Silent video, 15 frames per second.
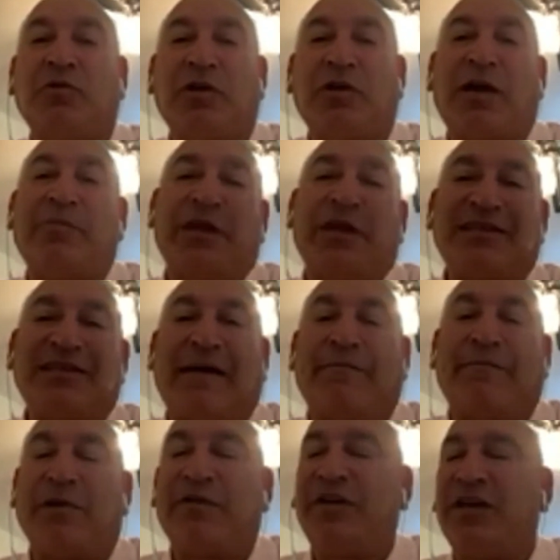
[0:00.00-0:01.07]
and I'm an
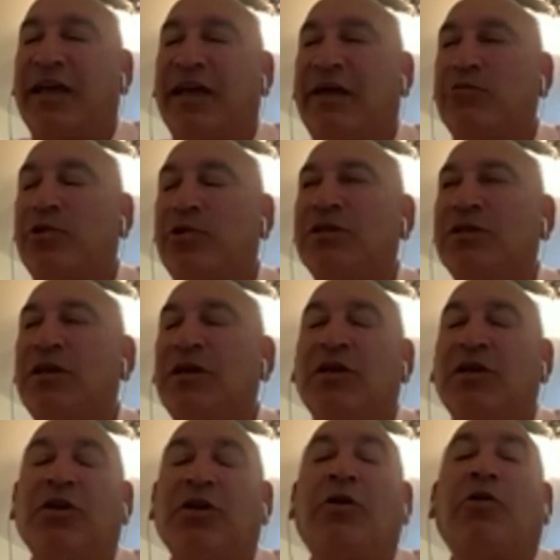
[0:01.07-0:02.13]
example of it again, was
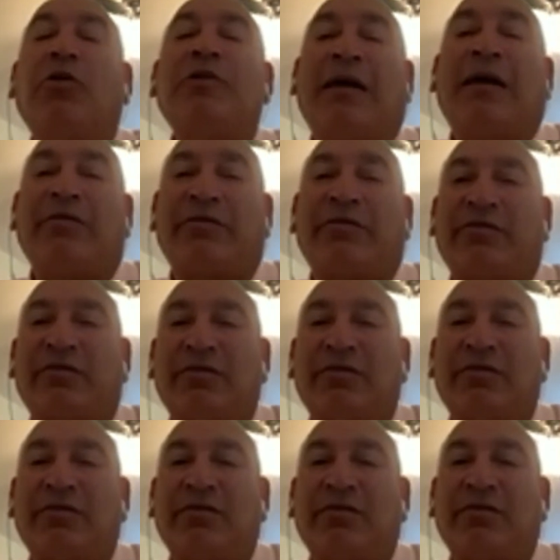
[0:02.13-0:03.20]
your own health.
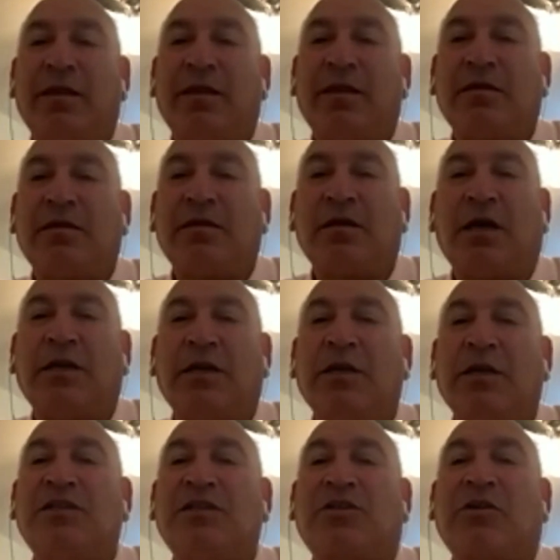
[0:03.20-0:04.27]
I
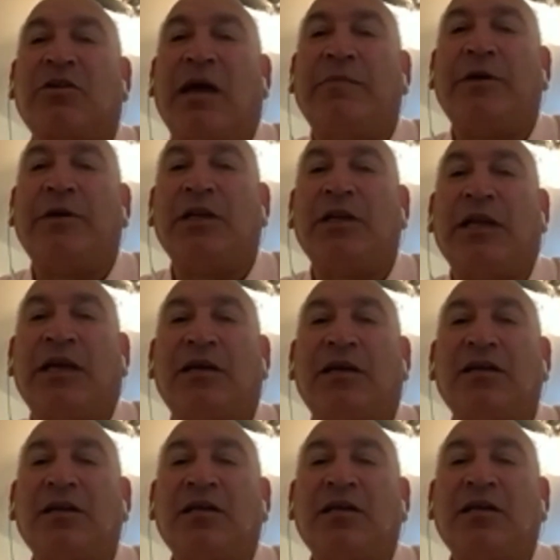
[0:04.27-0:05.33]
didn't describe earlier.
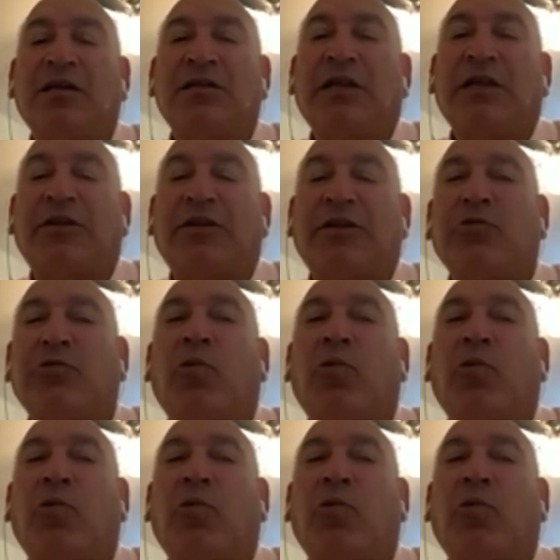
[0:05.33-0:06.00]
They don't know